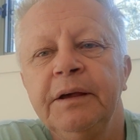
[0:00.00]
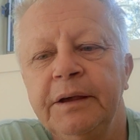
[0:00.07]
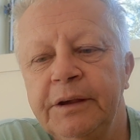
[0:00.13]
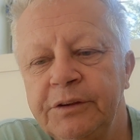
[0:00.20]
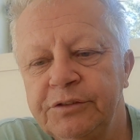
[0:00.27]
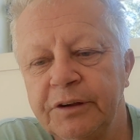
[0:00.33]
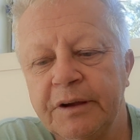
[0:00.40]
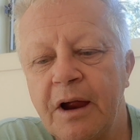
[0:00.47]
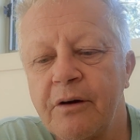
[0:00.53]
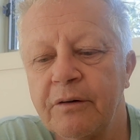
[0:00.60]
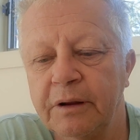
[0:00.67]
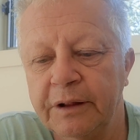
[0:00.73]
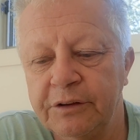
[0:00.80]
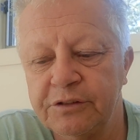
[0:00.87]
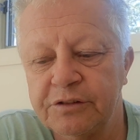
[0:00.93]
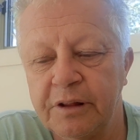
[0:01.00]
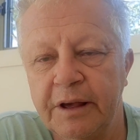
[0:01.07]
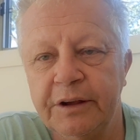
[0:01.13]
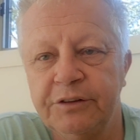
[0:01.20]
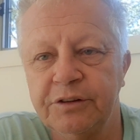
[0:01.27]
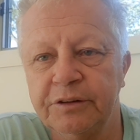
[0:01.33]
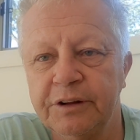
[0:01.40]
is the current
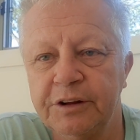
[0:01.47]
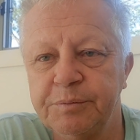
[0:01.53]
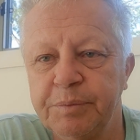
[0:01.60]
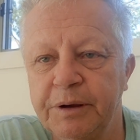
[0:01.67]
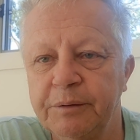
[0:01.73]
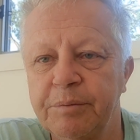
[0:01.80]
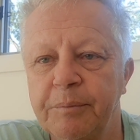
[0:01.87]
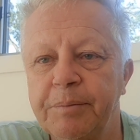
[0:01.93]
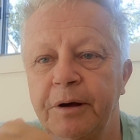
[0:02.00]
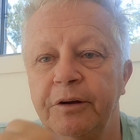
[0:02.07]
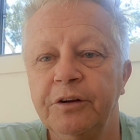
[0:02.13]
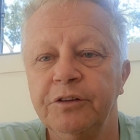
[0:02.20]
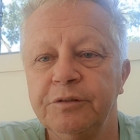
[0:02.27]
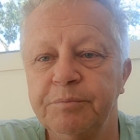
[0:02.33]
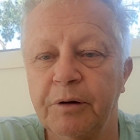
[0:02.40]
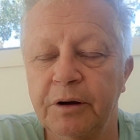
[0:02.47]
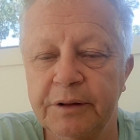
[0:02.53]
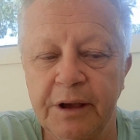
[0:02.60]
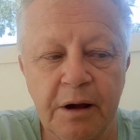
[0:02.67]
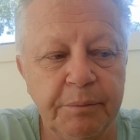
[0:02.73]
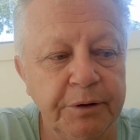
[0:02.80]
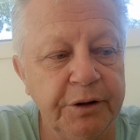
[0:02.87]
legislation that's being proposed by
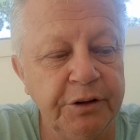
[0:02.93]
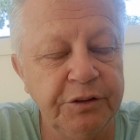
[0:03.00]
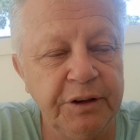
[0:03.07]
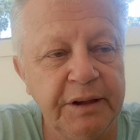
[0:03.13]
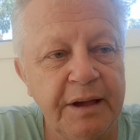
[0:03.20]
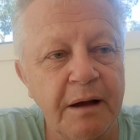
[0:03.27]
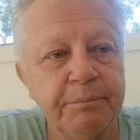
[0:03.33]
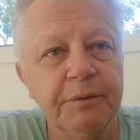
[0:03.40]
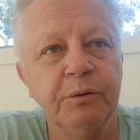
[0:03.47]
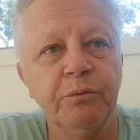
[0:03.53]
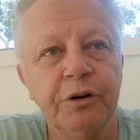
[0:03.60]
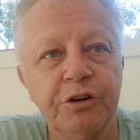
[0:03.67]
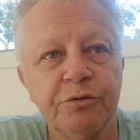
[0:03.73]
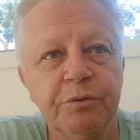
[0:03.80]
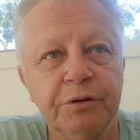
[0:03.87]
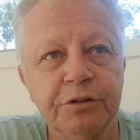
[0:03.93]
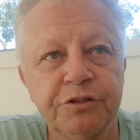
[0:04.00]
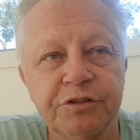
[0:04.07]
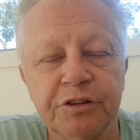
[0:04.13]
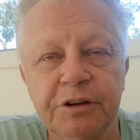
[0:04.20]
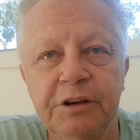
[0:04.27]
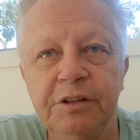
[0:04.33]
the Albanese government, which will
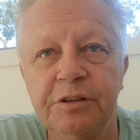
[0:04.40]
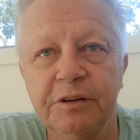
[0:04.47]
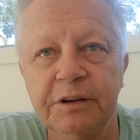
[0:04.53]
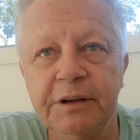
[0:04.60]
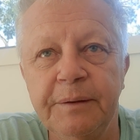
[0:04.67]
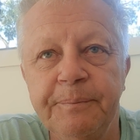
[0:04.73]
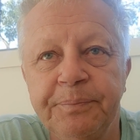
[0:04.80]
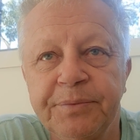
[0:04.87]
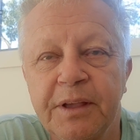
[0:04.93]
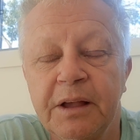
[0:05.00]
see the